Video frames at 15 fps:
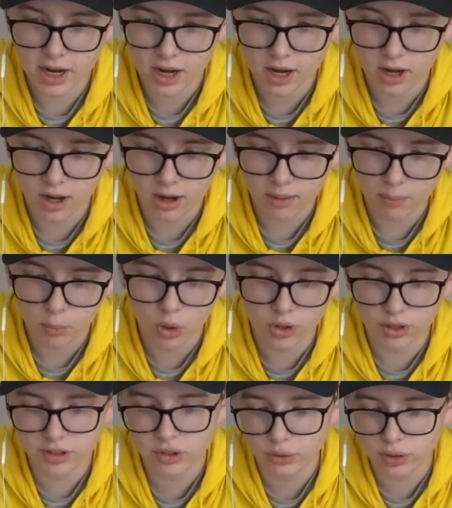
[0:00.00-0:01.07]
Well,
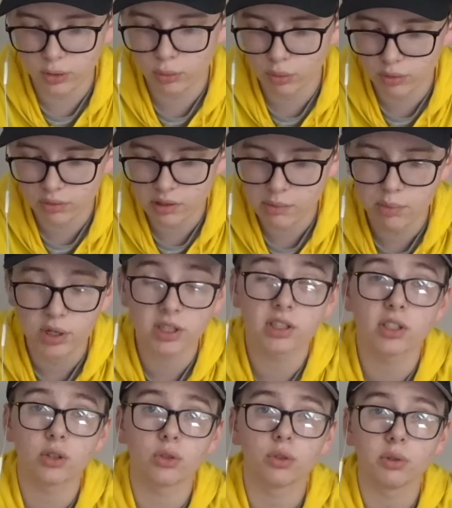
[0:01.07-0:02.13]
it's only a 3/3, but it's
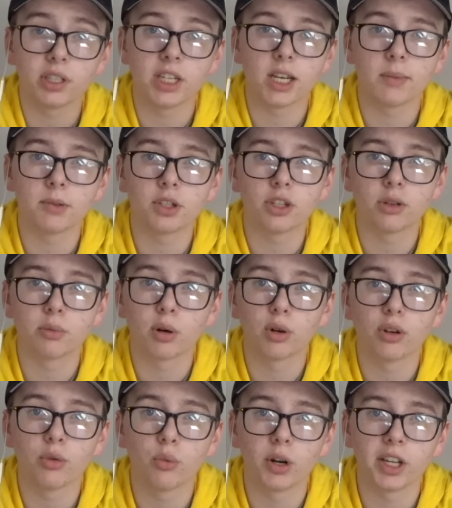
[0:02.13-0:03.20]
still doing damage to your
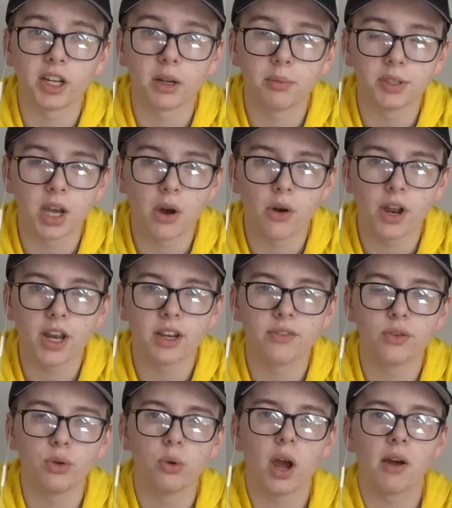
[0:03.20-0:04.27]
opponent when it comes out. And
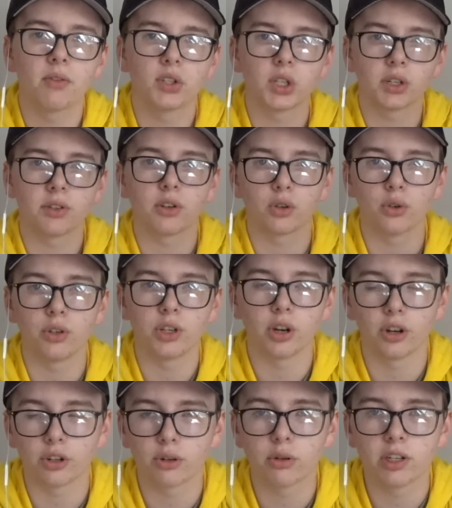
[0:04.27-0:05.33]
if you have a ton of early
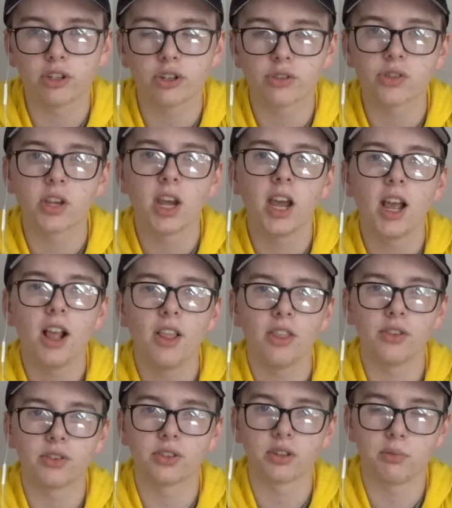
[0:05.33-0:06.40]
on creatures,
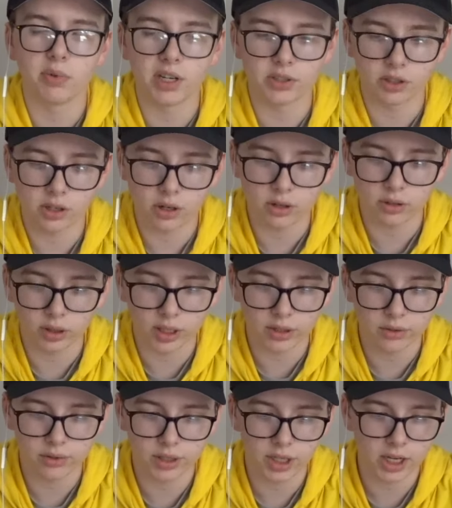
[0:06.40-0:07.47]
this is an amazing card
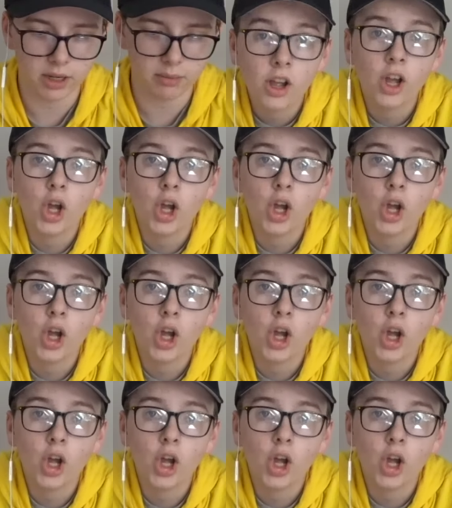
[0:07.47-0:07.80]
later in the game.